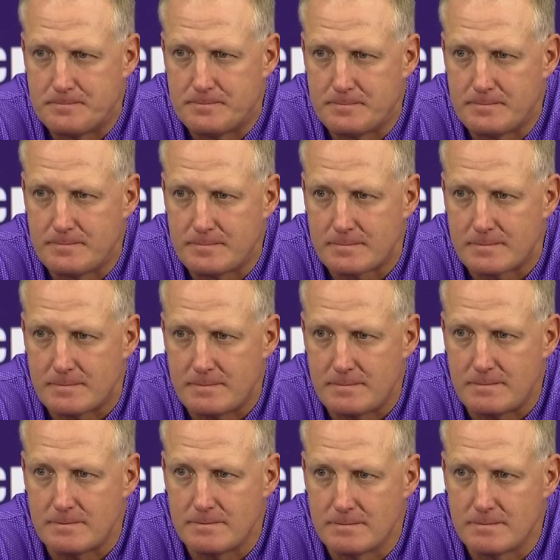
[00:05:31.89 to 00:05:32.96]
Schematically,
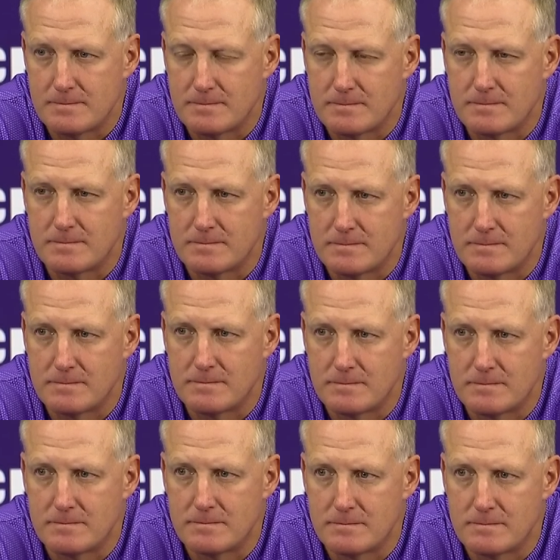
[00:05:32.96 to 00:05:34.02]
both sides of the ball, what
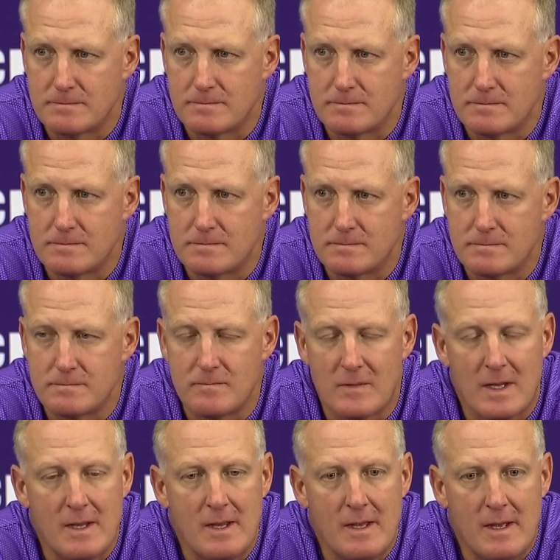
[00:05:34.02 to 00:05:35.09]
does Tulane present?
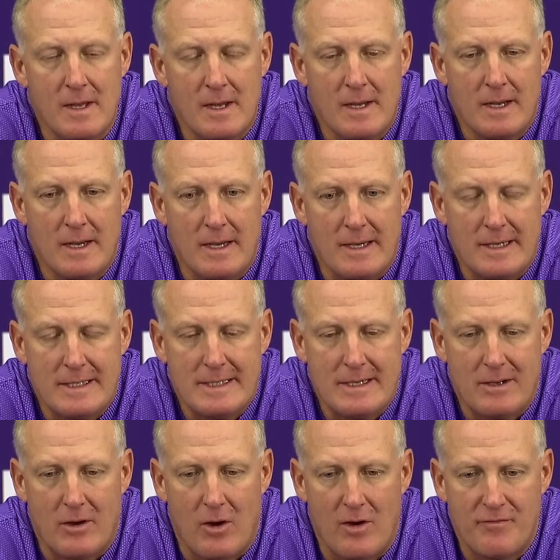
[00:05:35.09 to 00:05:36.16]

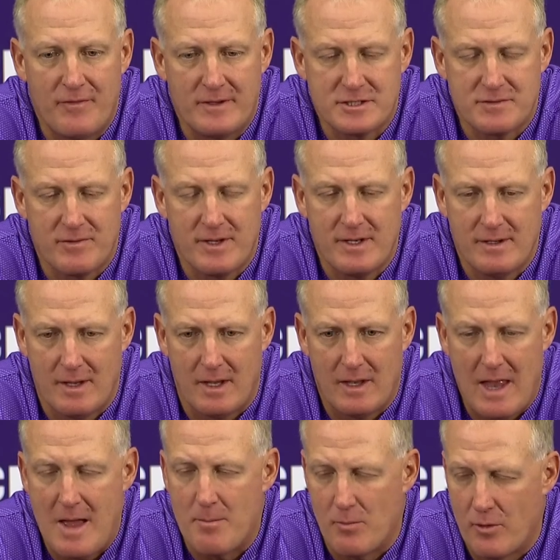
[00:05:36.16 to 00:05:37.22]
Uh, offensively, a
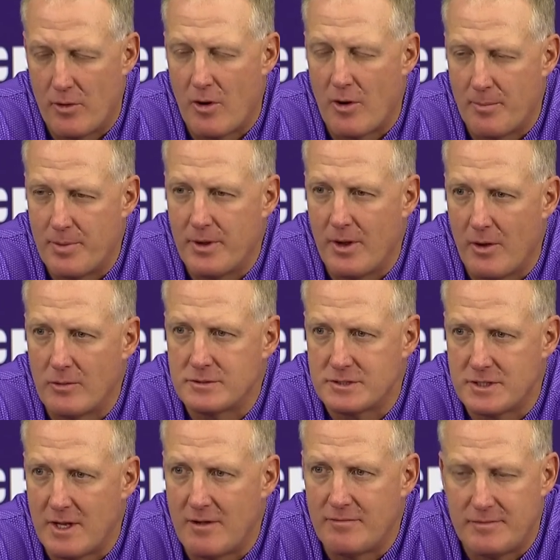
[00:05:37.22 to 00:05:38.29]
lot more RPO
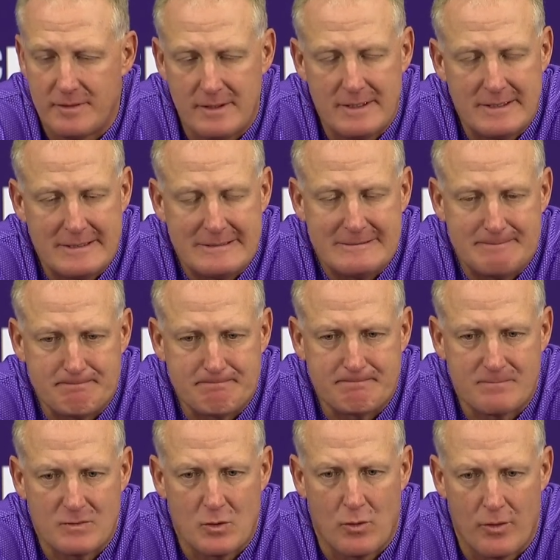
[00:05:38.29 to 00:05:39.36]
stuff.
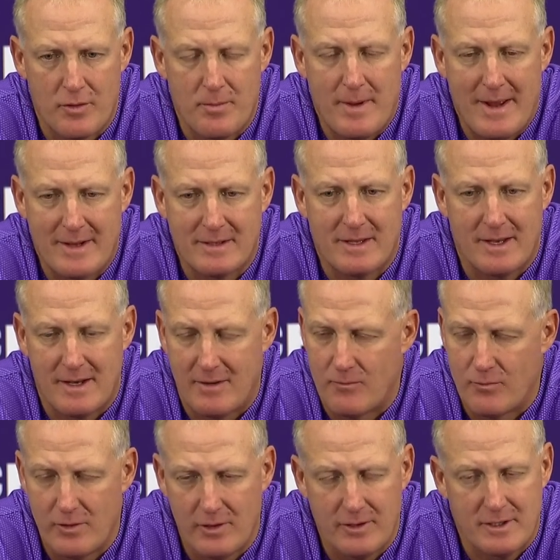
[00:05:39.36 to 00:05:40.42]
Um, quarterback that
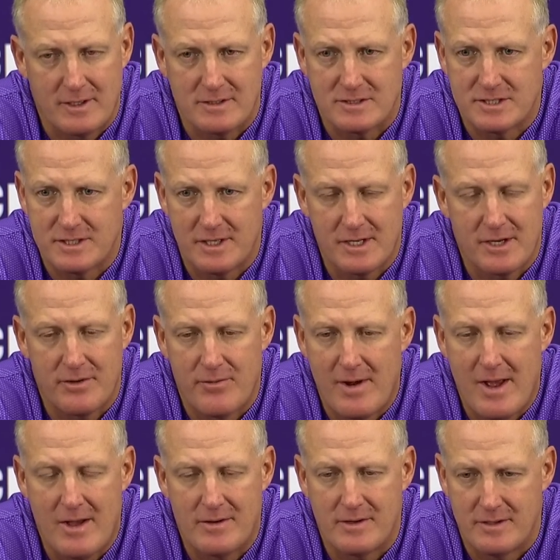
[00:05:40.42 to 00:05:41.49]
really can sling it
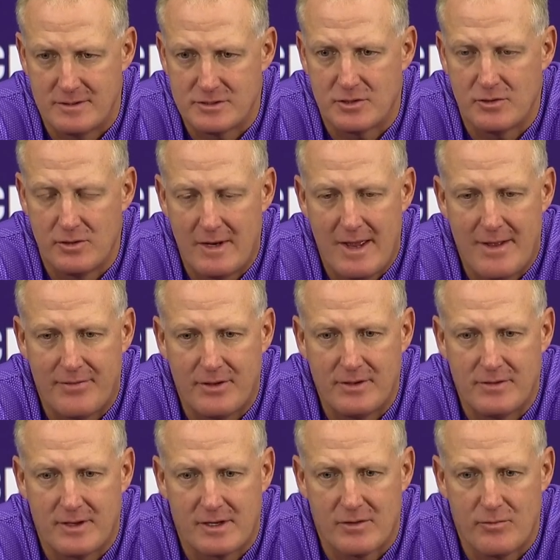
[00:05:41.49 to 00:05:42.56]
around, and he's a good
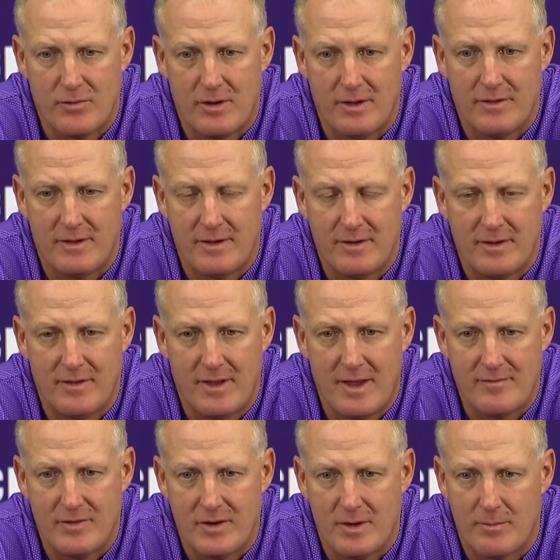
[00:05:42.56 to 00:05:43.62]
athlete that can run. They they
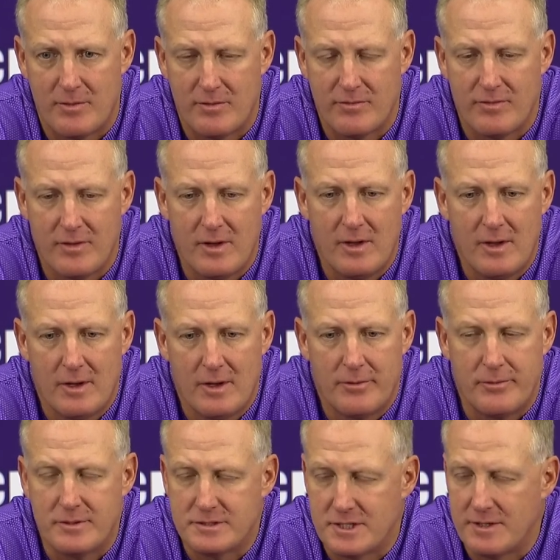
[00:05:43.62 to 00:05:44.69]
have a number of
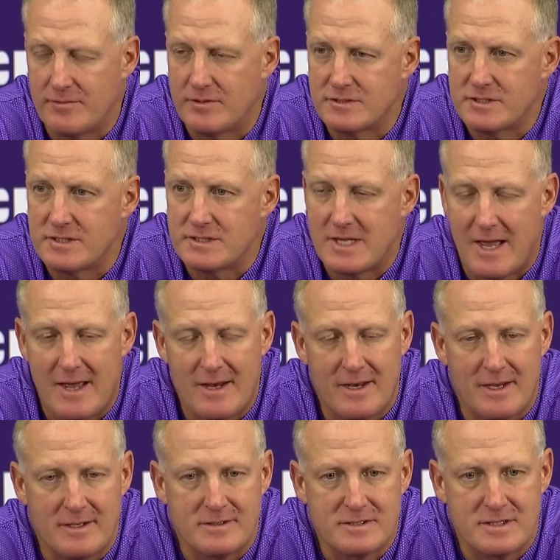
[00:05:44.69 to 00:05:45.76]
receivers and tight
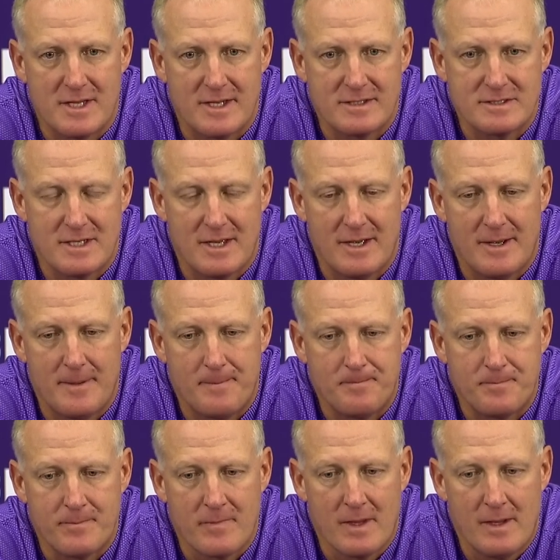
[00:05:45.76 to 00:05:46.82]
ends that um,
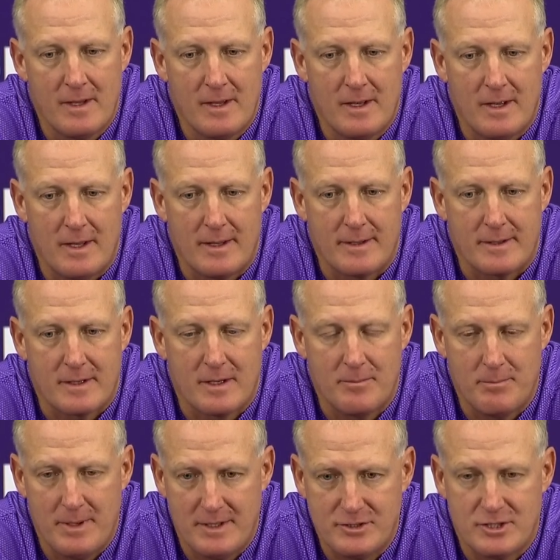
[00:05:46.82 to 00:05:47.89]
uh, can
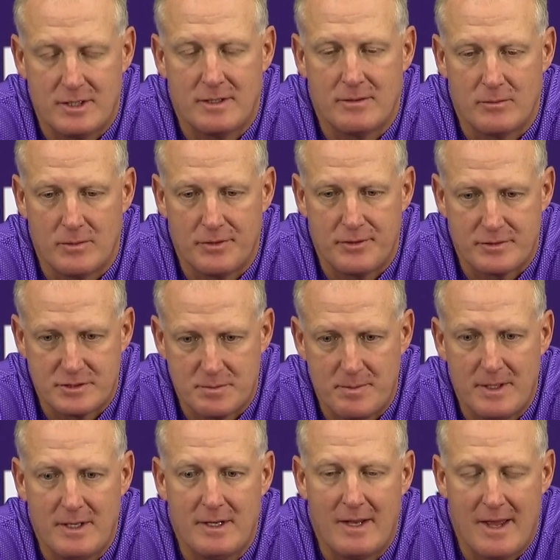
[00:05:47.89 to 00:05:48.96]
beat you with their
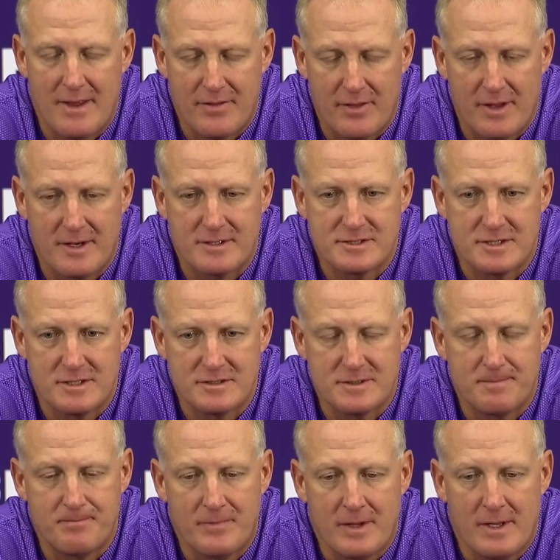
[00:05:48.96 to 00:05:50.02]
speed,
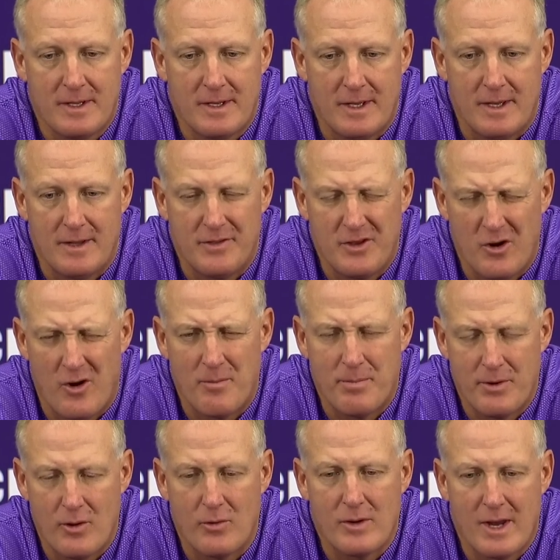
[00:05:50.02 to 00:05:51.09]
athleticism. Uh, the
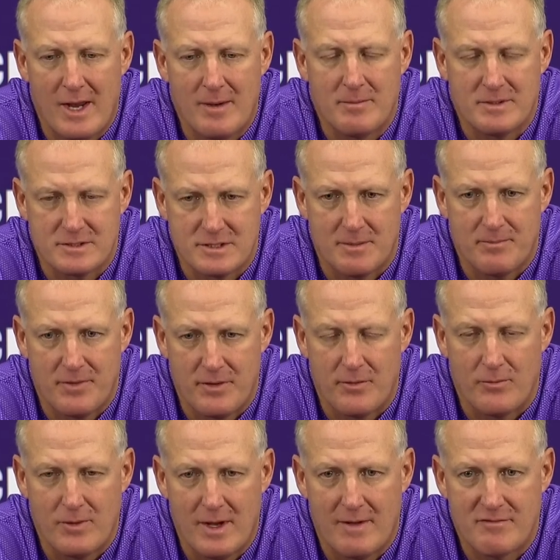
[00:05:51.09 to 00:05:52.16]
RPO game is something that
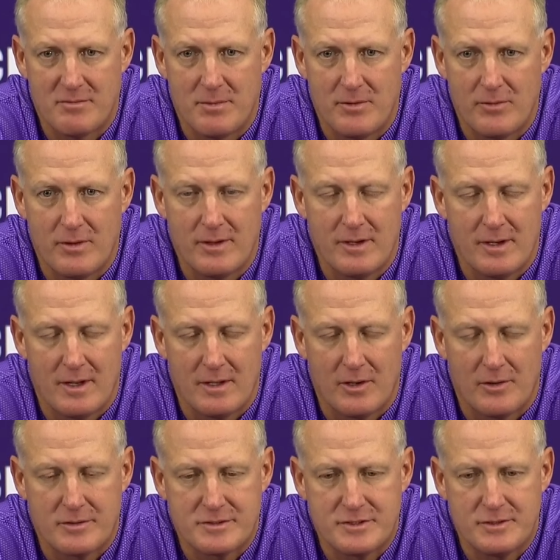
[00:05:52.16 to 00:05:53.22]
we have to be really
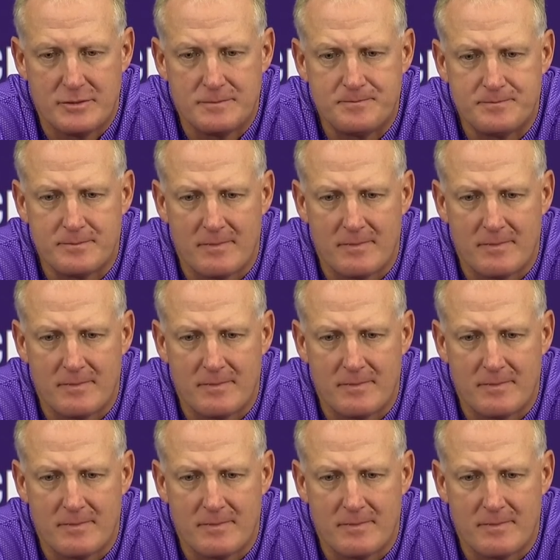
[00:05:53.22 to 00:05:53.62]
alert to.